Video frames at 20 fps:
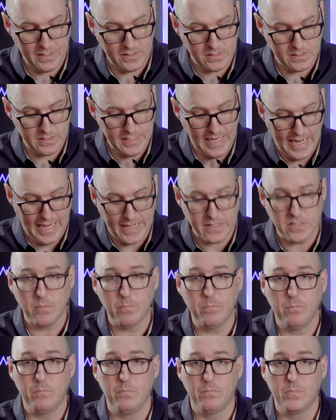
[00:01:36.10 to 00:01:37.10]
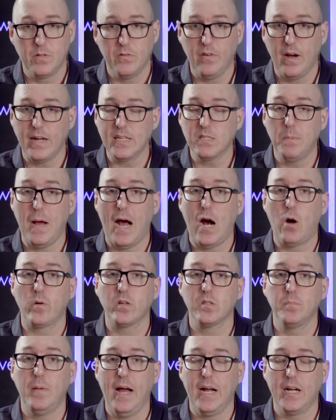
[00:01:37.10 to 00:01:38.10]
is, is as the device
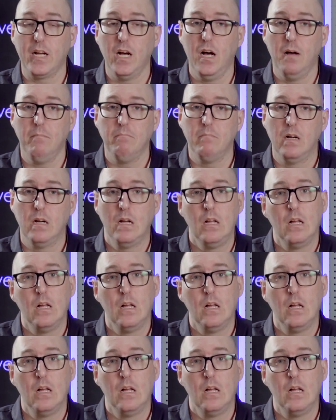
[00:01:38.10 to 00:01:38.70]
powers back up,